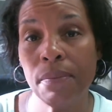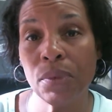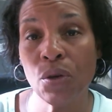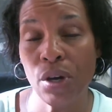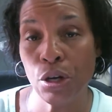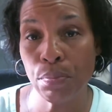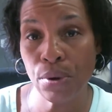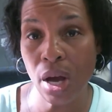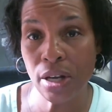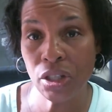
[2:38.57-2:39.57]
greater
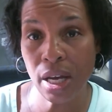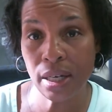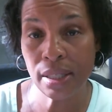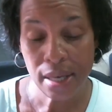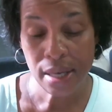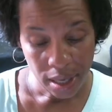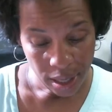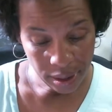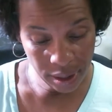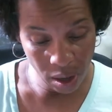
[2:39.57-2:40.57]
project.
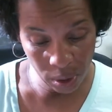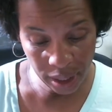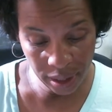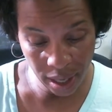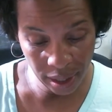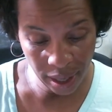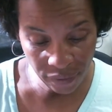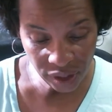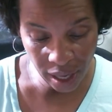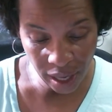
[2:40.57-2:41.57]
The only thing
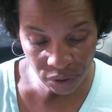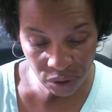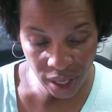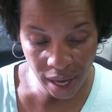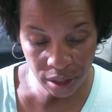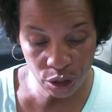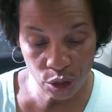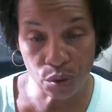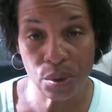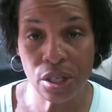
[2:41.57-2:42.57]
left after that is
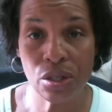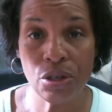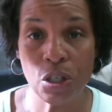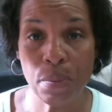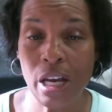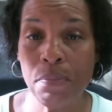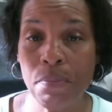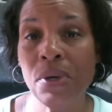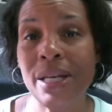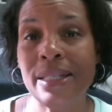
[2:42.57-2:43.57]
your research
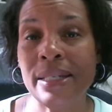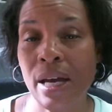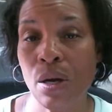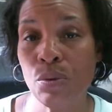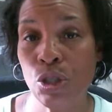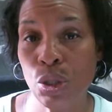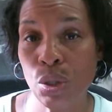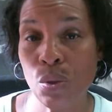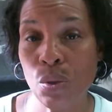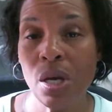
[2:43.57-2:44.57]
paper is now
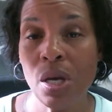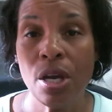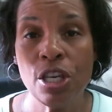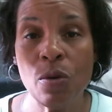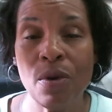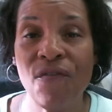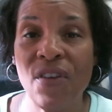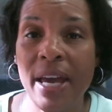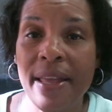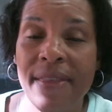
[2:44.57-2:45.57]
due. You will
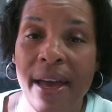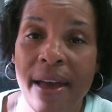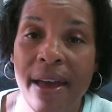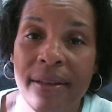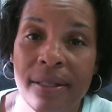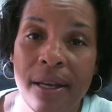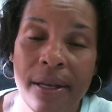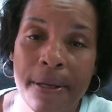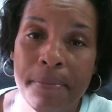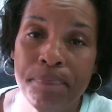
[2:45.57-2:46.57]
find that
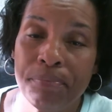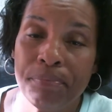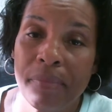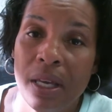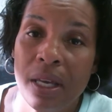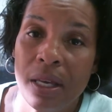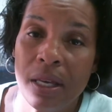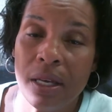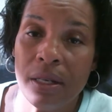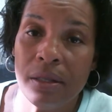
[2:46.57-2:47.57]

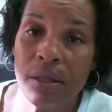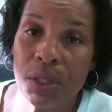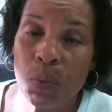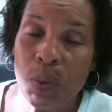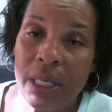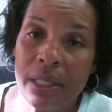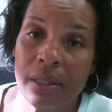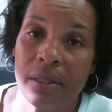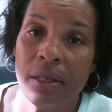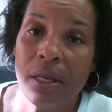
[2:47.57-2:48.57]
in this week's